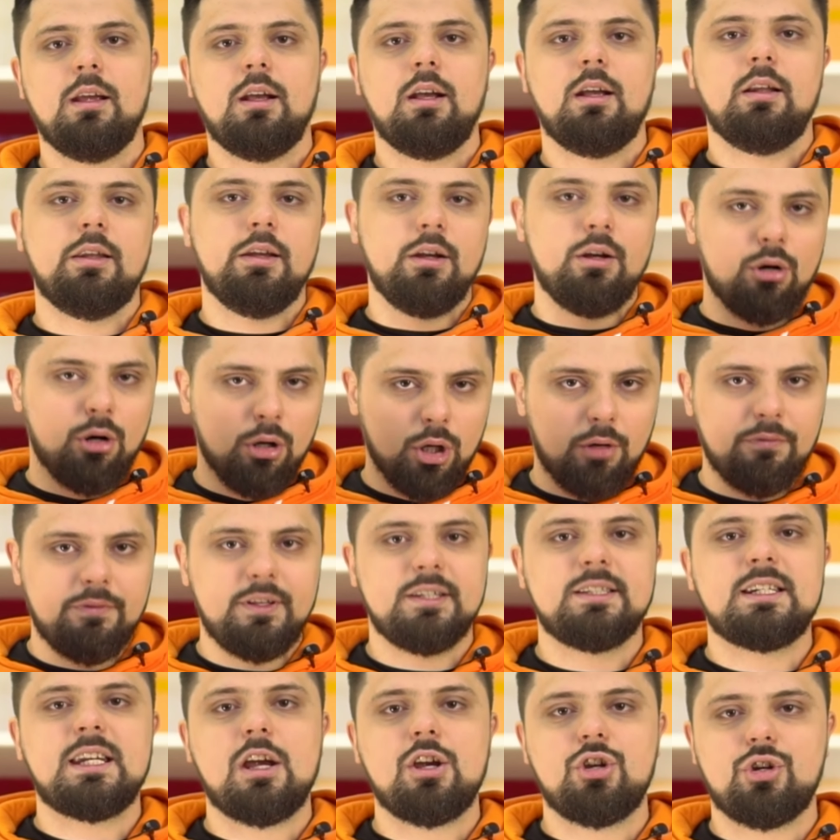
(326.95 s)
The goal of the
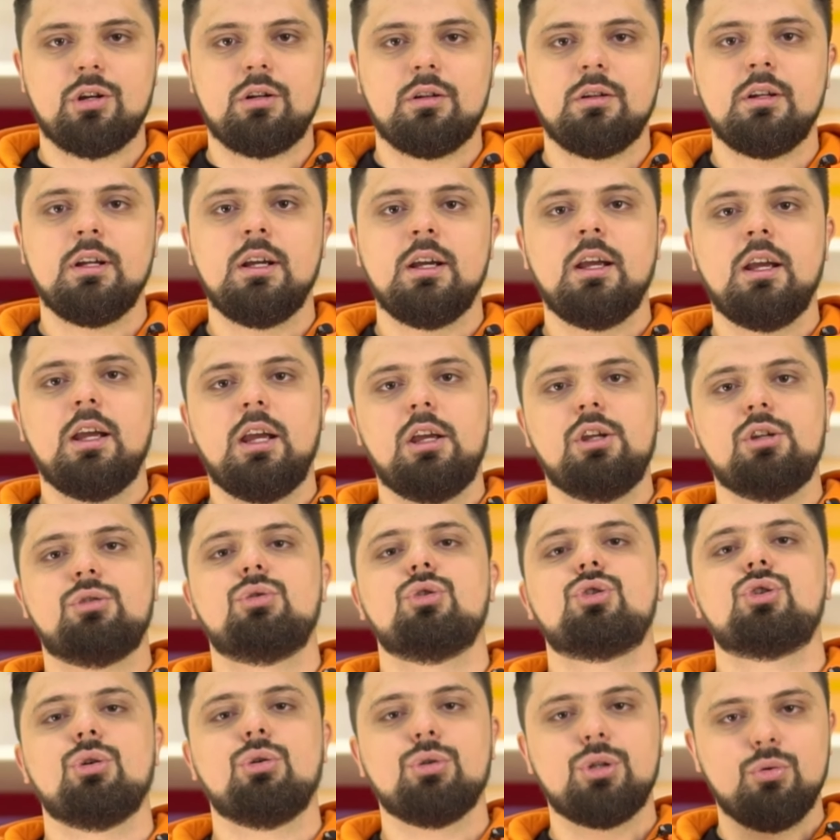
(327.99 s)
session is to
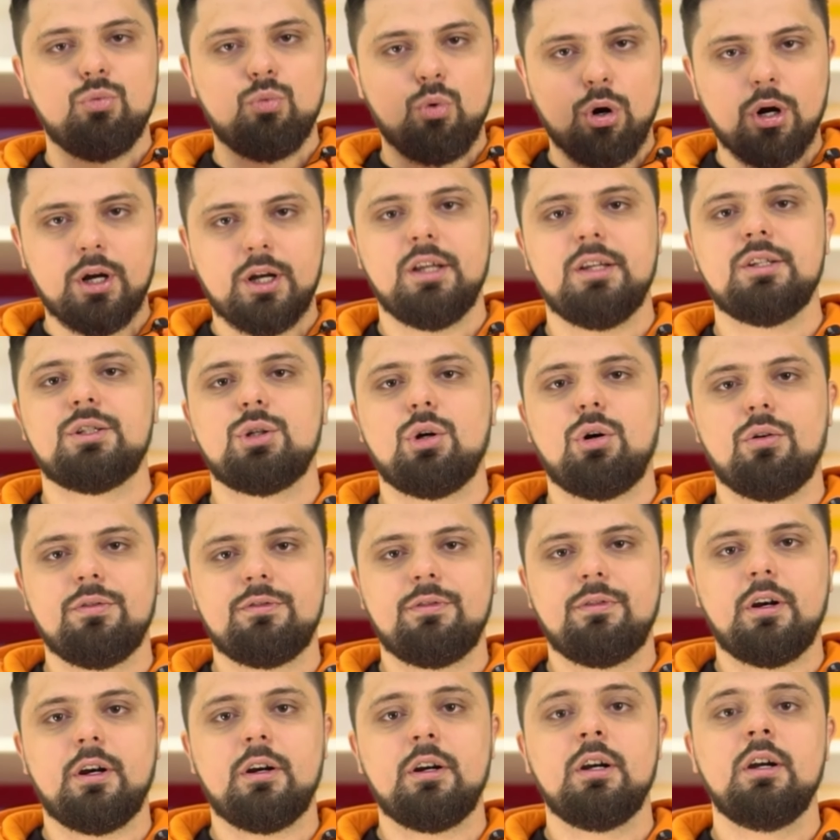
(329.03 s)
show the working
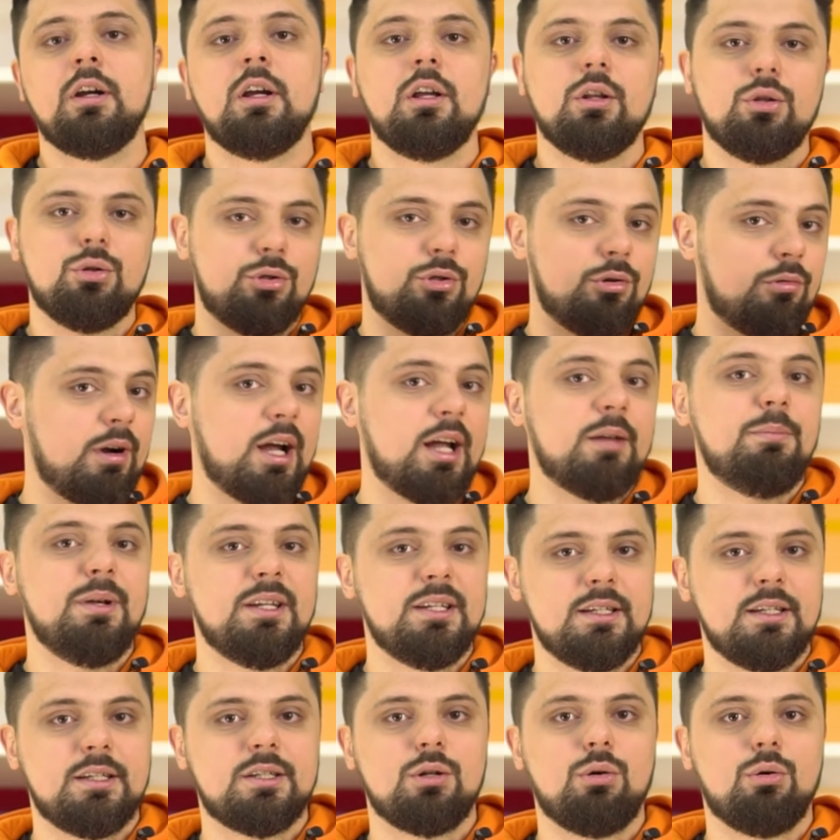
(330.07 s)
software to the right
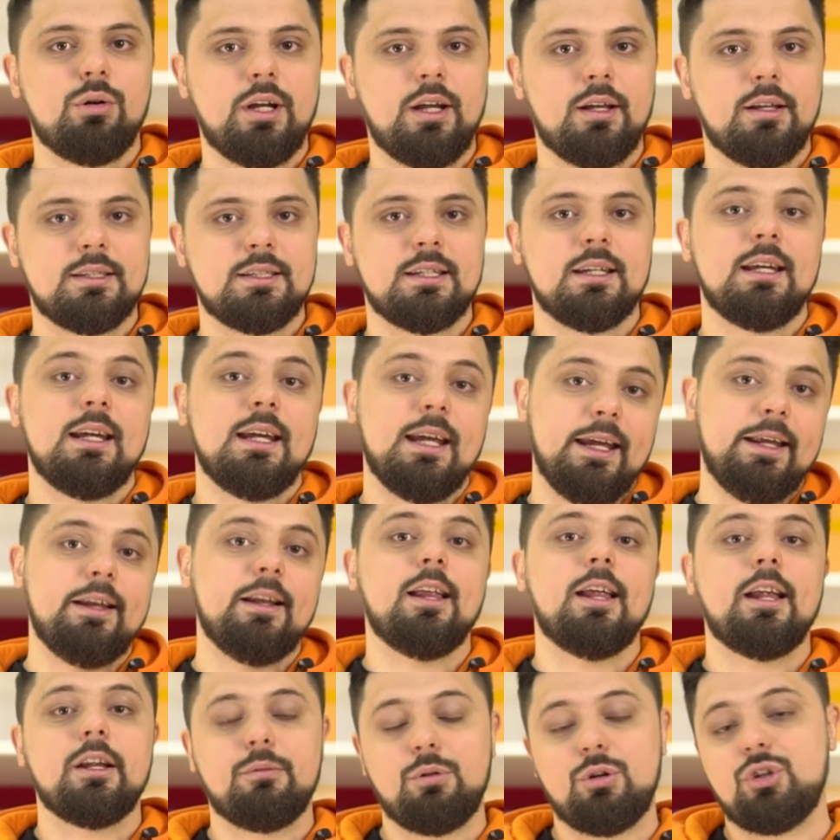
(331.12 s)
business audience in a
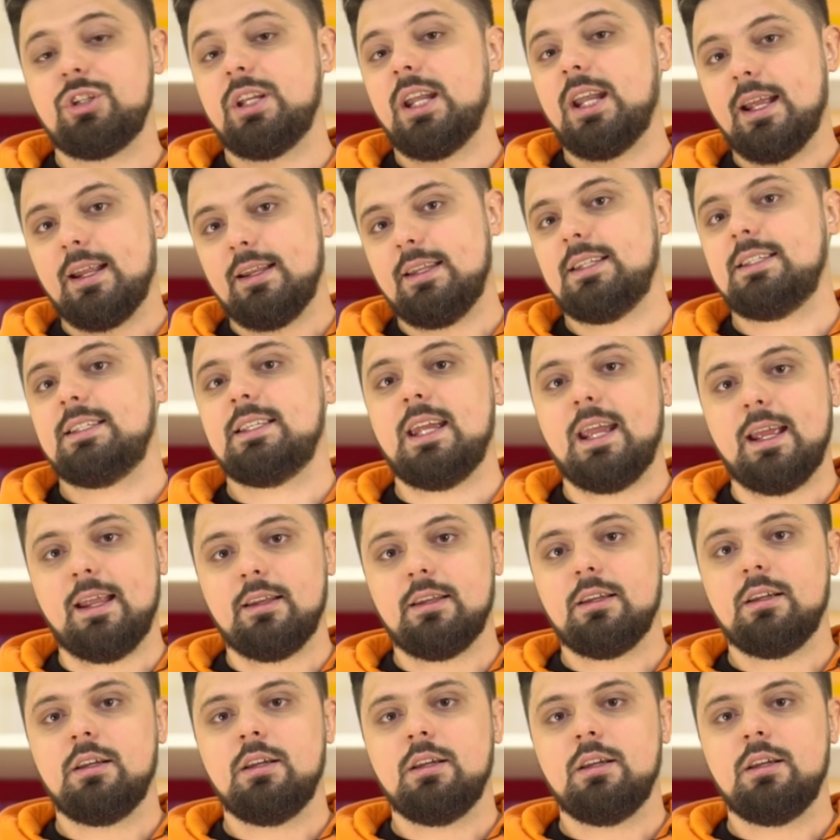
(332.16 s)
language they understand.